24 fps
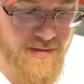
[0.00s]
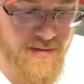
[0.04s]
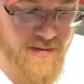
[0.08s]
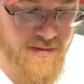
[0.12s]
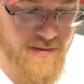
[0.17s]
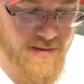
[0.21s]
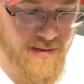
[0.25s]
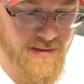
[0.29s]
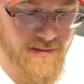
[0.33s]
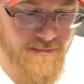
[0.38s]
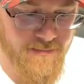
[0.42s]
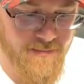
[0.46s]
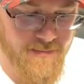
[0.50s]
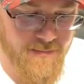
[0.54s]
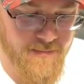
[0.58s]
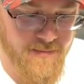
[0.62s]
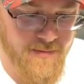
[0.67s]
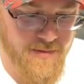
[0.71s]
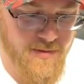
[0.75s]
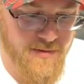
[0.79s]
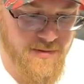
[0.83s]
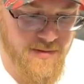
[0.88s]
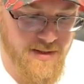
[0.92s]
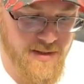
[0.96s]
Hold on,
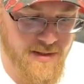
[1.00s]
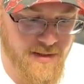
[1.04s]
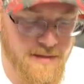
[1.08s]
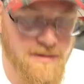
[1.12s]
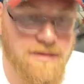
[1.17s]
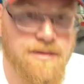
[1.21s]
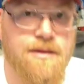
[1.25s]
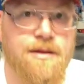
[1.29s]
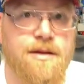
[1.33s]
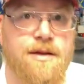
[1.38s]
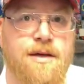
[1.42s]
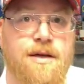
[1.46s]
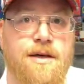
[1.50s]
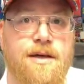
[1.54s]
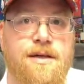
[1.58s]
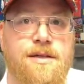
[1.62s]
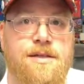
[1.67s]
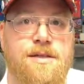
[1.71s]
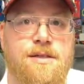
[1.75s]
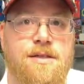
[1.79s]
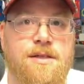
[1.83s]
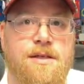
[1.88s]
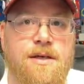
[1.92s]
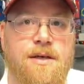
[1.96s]
we'll go like
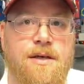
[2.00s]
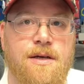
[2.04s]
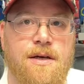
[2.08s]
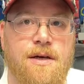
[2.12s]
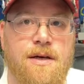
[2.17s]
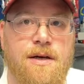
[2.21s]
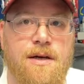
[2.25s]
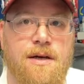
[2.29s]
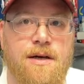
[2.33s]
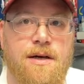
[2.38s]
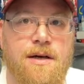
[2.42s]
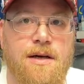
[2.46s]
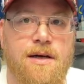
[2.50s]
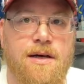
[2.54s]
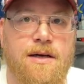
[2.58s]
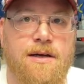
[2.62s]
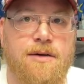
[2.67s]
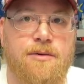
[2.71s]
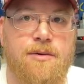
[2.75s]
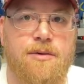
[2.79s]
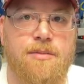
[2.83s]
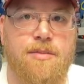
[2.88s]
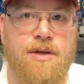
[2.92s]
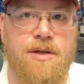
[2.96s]
this.
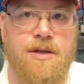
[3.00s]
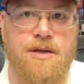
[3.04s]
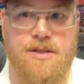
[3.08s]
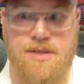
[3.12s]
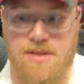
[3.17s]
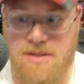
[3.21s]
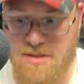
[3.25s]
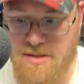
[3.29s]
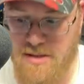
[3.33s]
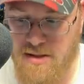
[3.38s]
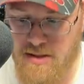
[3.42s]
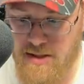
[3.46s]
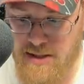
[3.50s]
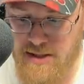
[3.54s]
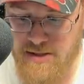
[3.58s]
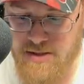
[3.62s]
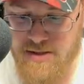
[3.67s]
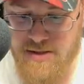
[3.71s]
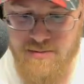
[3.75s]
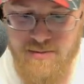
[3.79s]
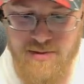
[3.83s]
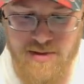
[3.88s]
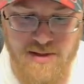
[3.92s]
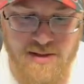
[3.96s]
Maybe this is our
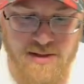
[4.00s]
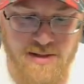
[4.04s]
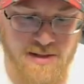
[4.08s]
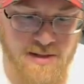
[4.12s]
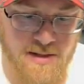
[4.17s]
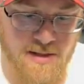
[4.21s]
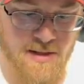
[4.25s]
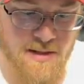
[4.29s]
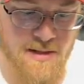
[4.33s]
next one.